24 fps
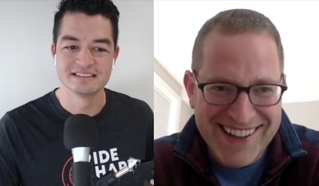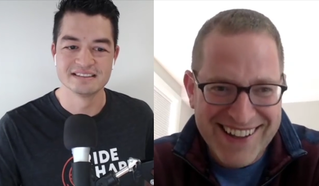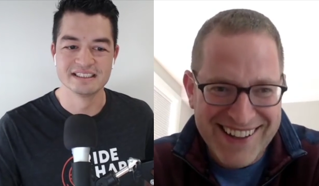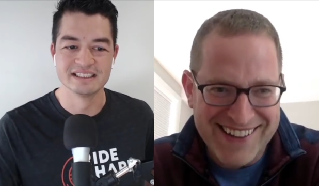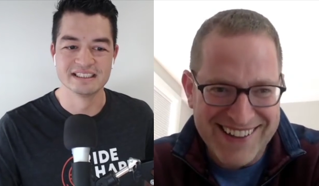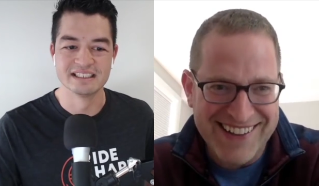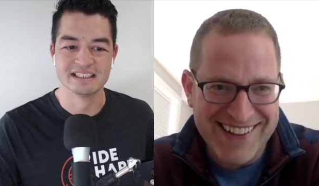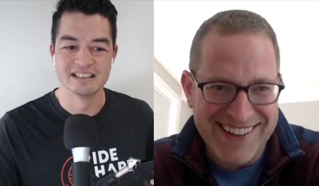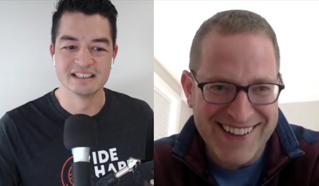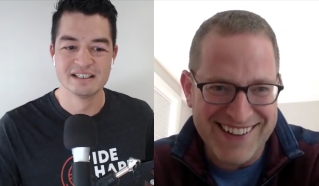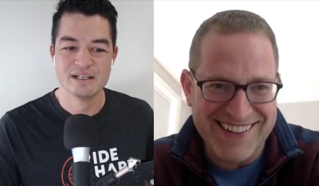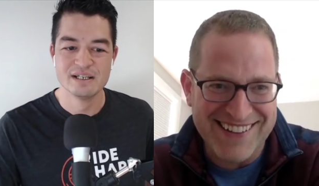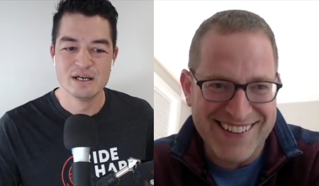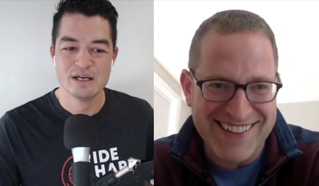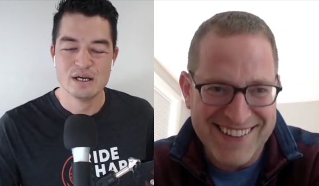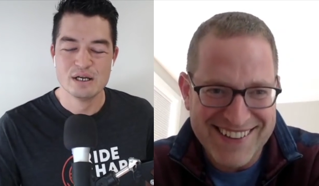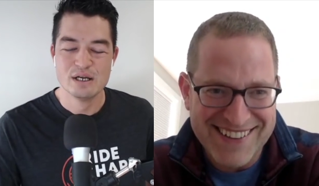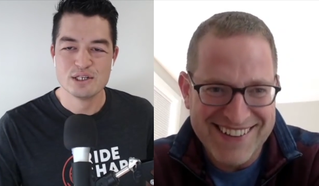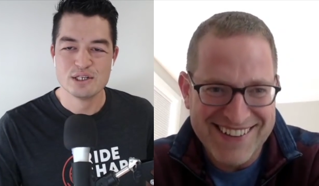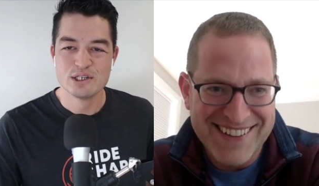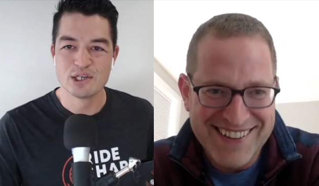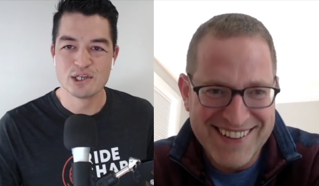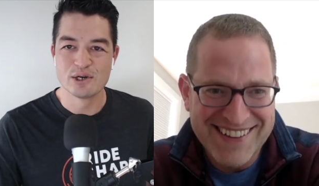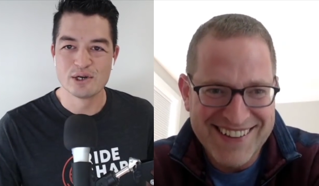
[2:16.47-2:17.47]
Speaker 1: yeah.
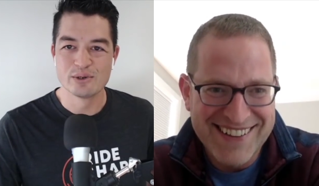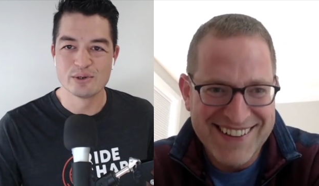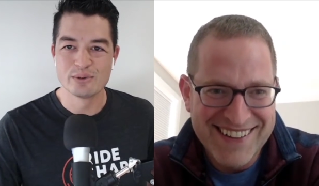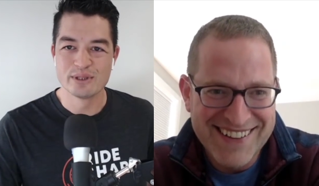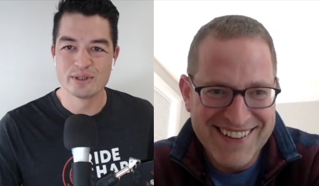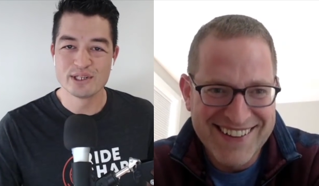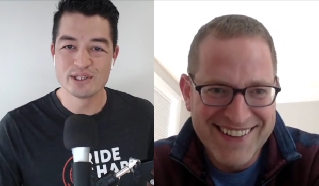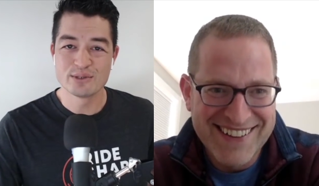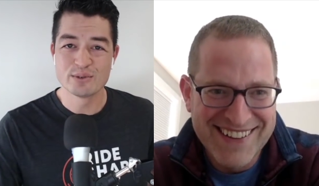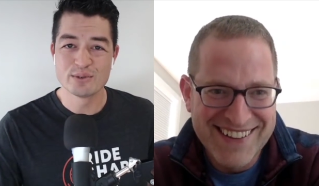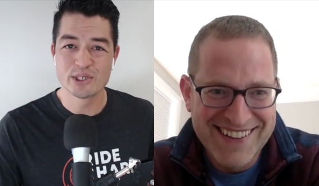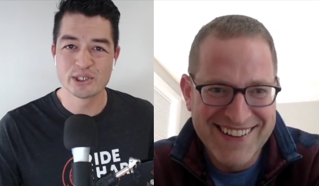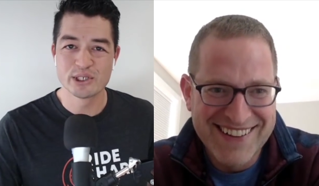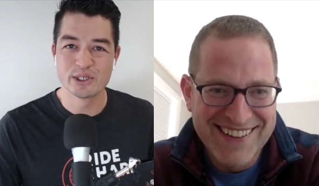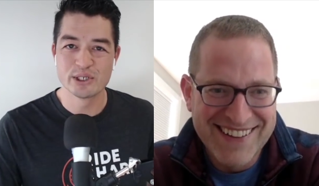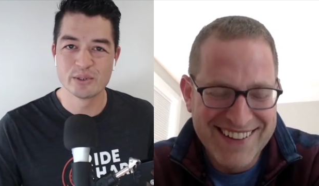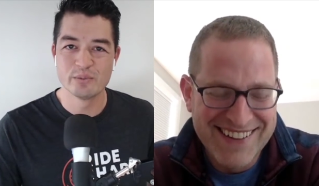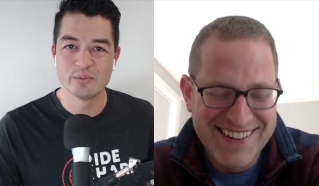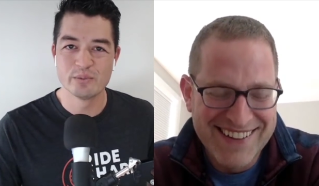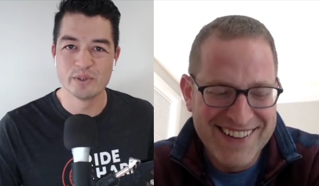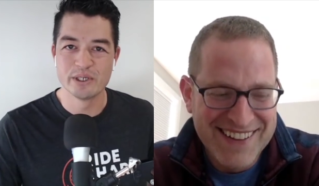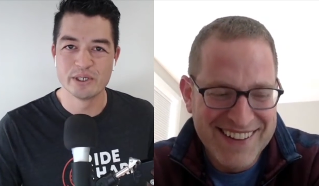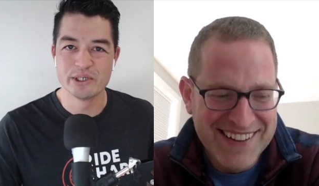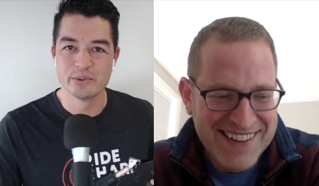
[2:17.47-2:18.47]
So this was a good
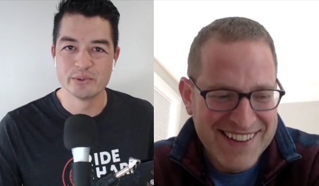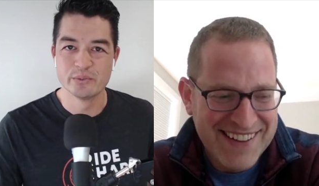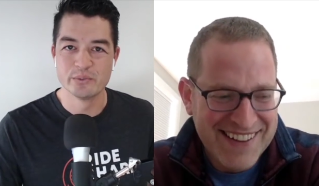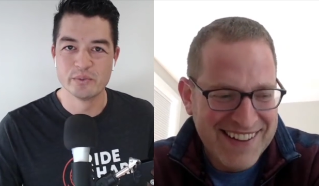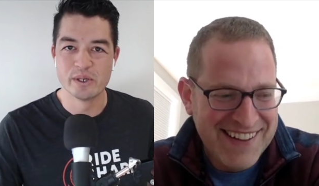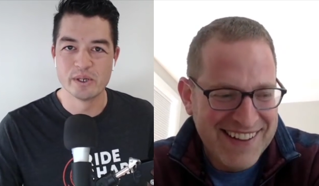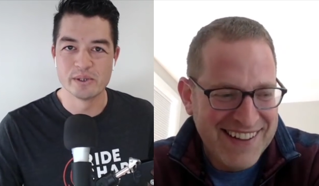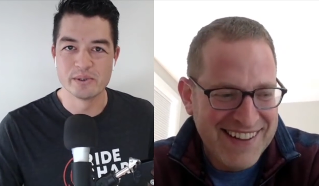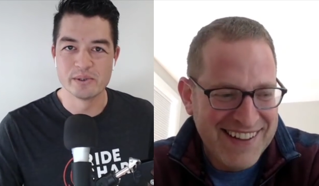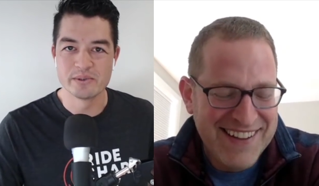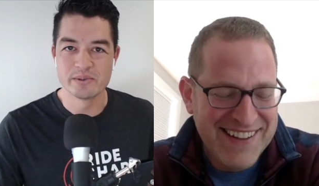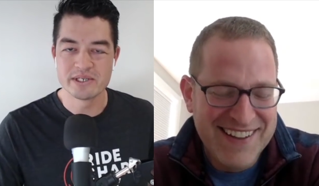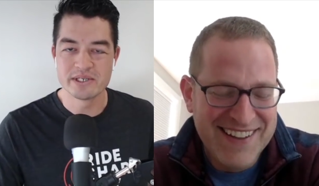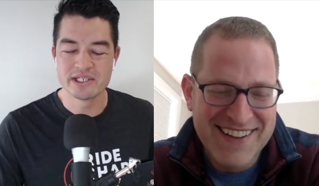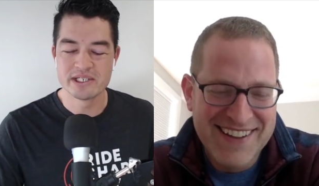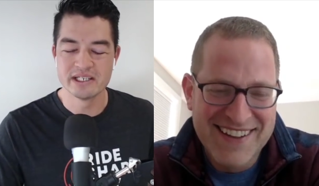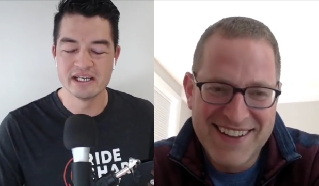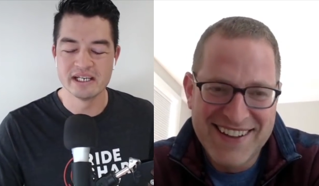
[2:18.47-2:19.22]
one you wrote,